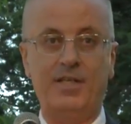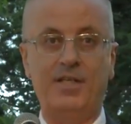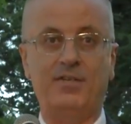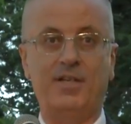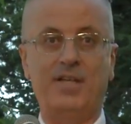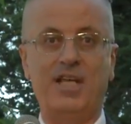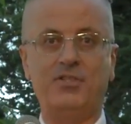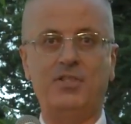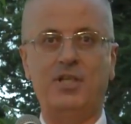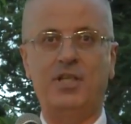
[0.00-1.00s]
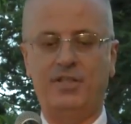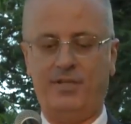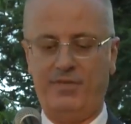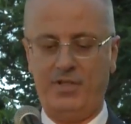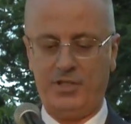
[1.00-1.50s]
international
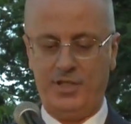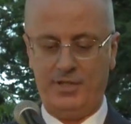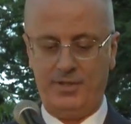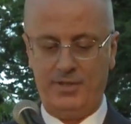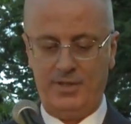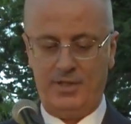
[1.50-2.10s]
intervention